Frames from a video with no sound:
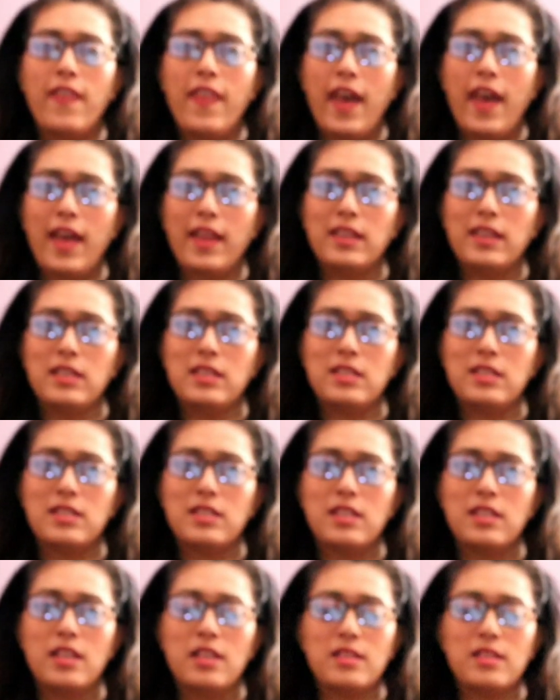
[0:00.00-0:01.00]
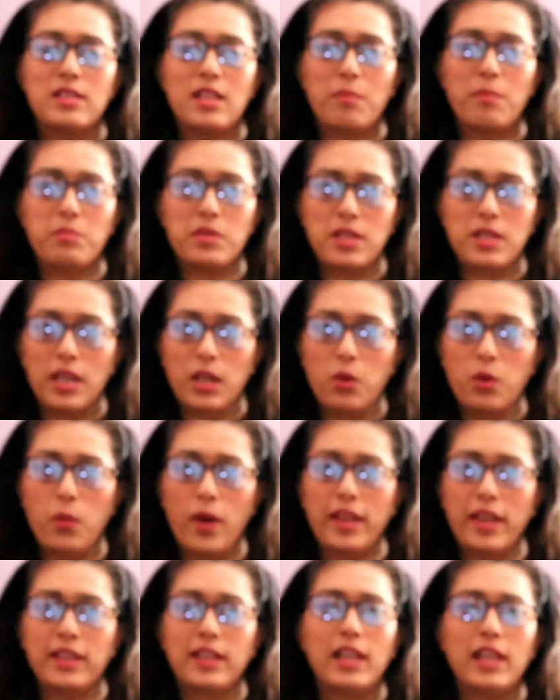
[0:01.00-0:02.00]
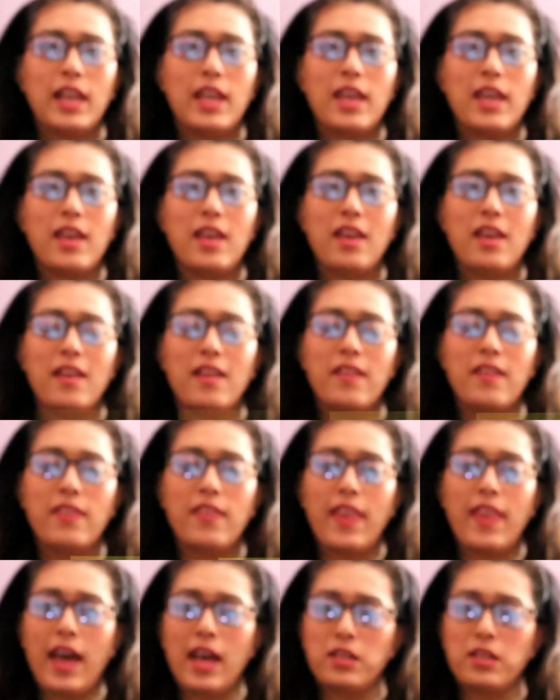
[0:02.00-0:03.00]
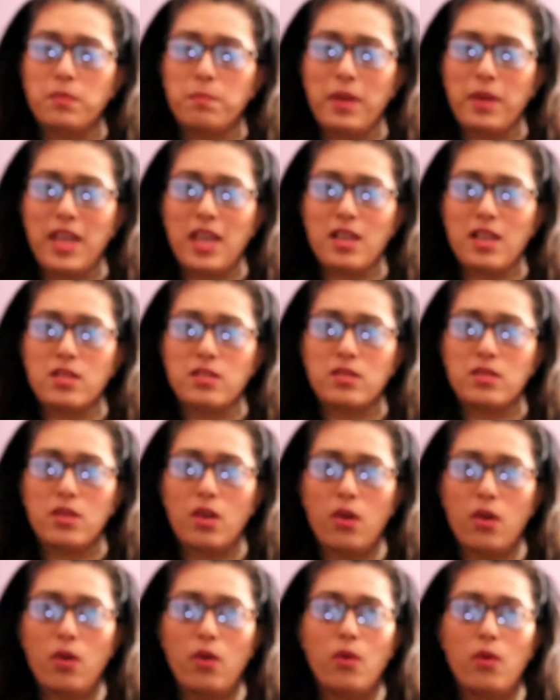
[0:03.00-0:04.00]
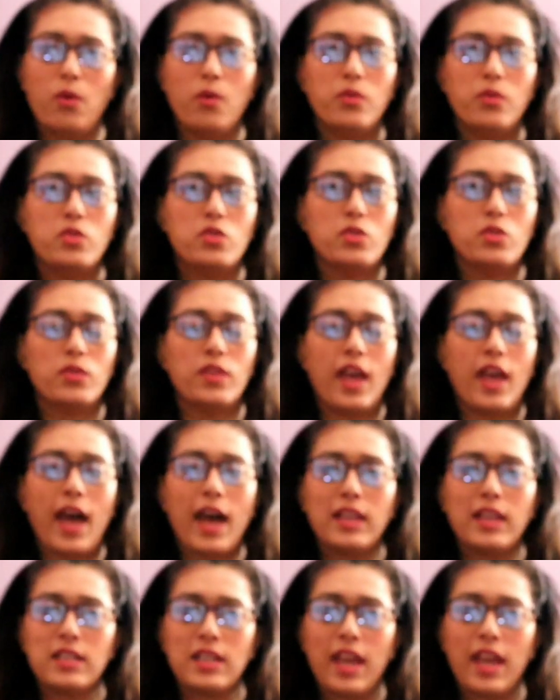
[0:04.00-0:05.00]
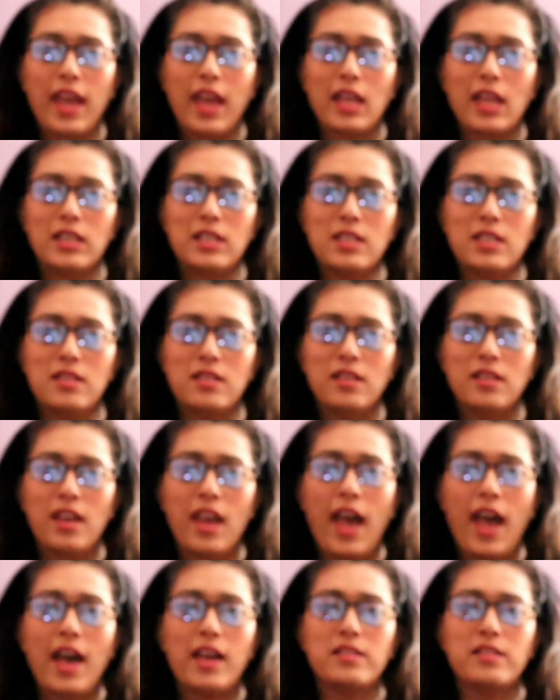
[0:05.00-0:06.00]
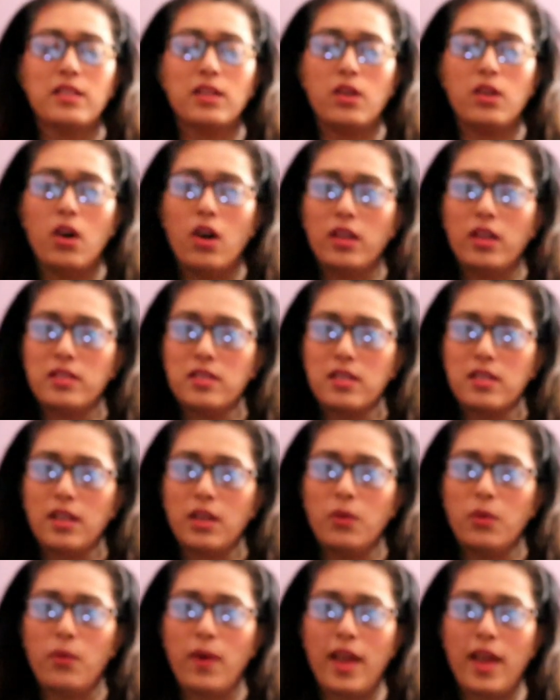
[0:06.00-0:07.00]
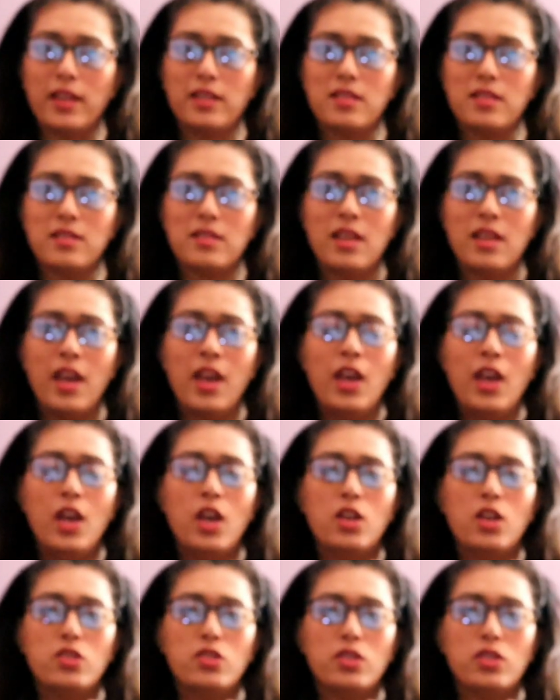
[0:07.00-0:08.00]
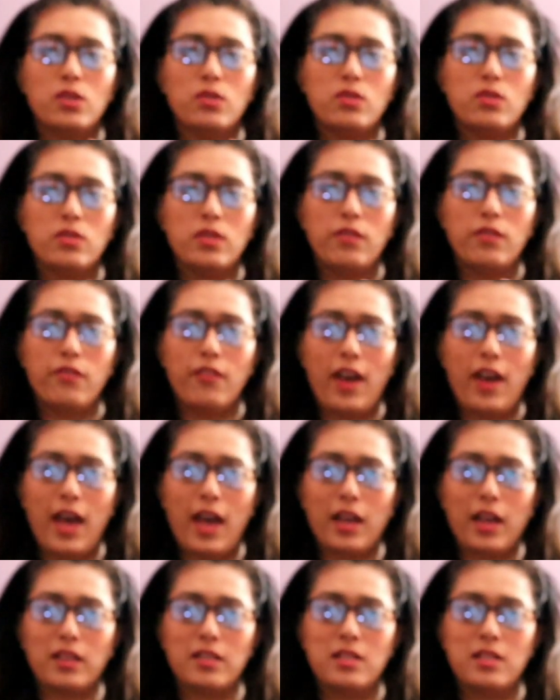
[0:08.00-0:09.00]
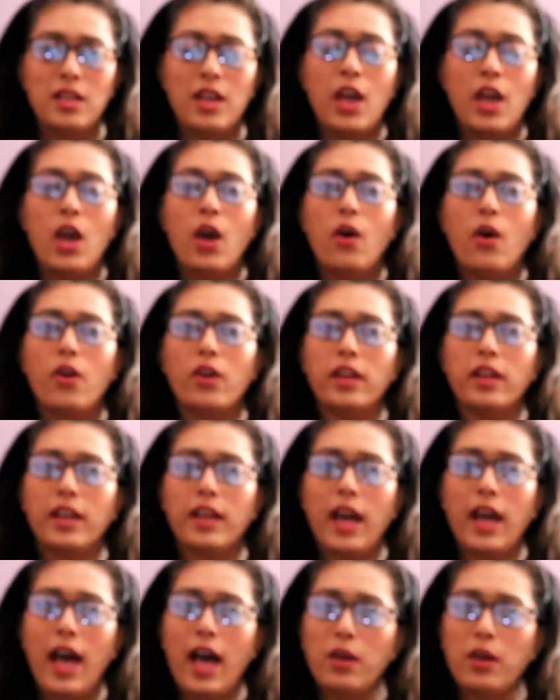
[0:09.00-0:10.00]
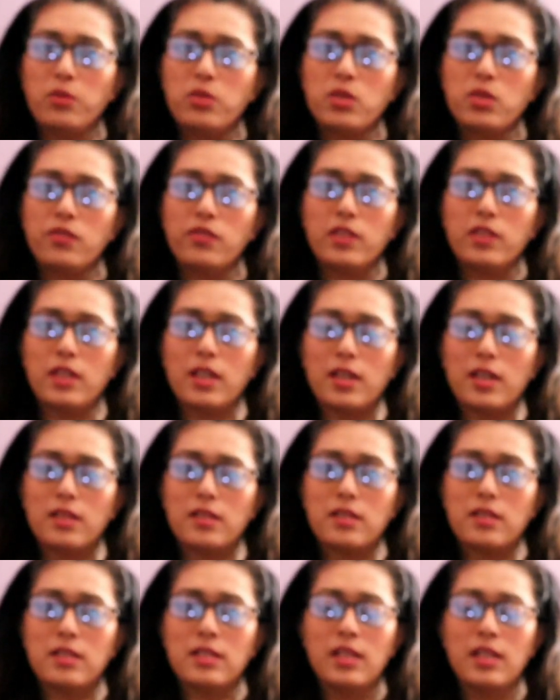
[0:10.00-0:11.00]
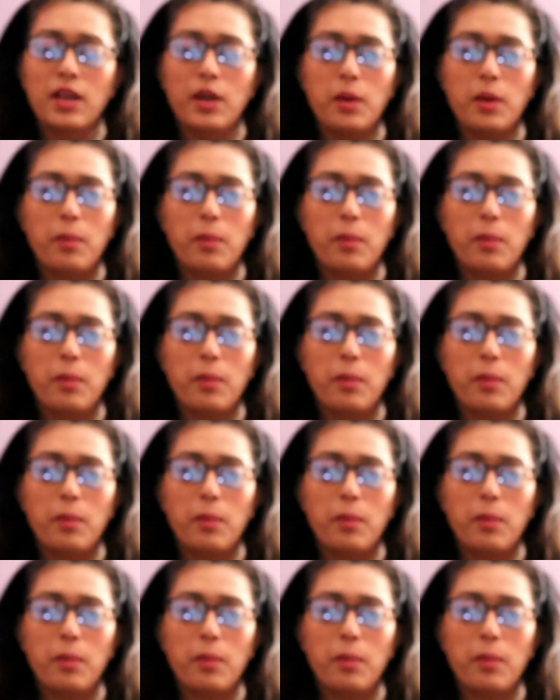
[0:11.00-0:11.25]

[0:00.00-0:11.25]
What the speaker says: thence, subsequently, that being so, to that end, as a consequence, due to the fact, on account of this,